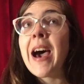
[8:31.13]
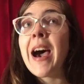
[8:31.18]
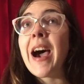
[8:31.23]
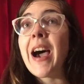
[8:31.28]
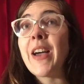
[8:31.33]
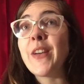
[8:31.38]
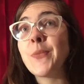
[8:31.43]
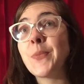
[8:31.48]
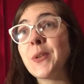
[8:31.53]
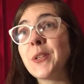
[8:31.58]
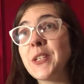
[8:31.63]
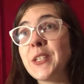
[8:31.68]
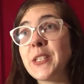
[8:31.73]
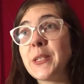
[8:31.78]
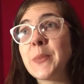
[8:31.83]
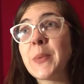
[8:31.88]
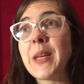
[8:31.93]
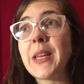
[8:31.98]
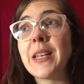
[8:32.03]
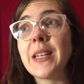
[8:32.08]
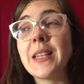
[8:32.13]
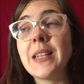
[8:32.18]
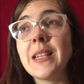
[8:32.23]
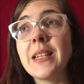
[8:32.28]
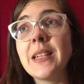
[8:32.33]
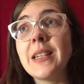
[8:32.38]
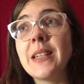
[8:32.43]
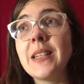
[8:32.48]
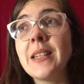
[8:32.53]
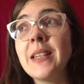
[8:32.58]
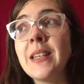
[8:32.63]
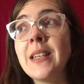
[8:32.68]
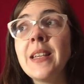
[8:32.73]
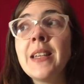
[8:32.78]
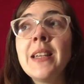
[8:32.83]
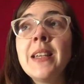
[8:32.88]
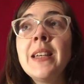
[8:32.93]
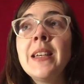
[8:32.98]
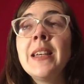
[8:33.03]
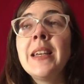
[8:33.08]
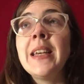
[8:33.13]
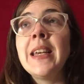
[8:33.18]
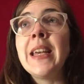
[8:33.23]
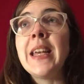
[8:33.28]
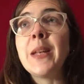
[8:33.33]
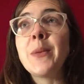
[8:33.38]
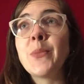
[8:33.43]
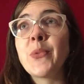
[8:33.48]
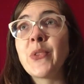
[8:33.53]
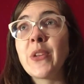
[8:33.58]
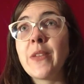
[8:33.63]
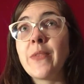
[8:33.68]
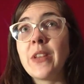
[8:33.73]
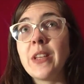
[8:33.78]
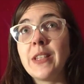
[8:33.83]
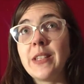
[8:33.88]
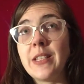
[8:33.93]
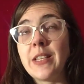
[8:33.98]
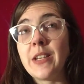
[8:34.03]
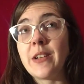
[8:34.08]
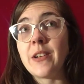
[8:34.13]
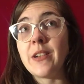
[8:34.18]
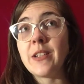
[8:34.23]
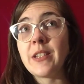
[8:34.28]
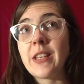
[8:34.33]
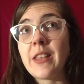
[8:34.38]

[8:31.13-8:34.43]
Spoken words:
I've participated in previous years.